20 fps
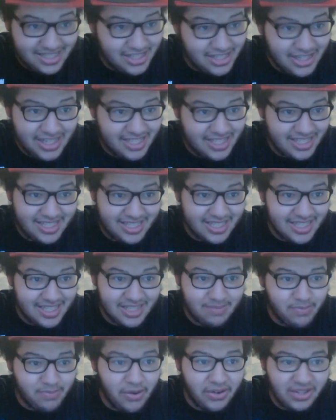Jesus, did
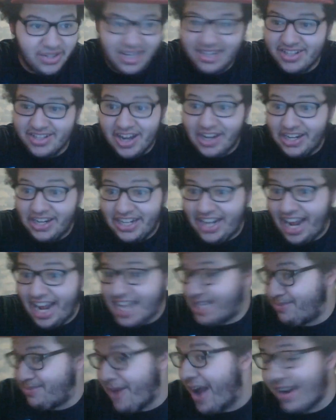this book need Donny
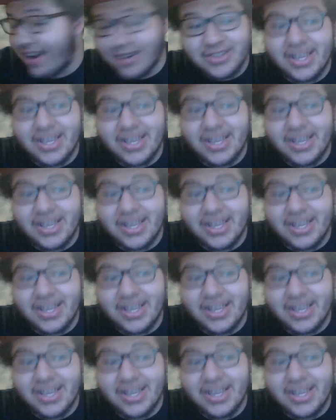Cates back?